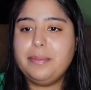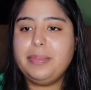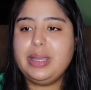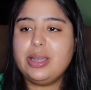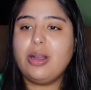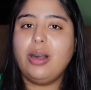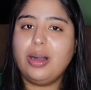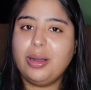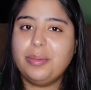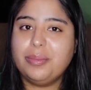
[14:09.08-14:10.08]
be
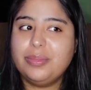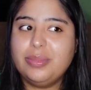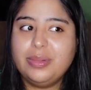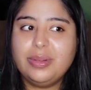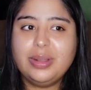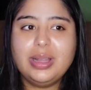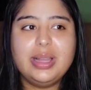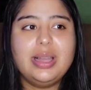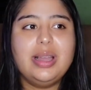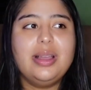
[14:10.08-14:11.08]
calm
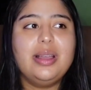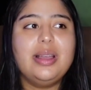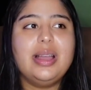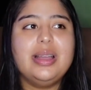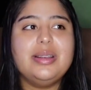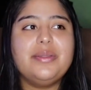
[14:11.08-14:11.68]
and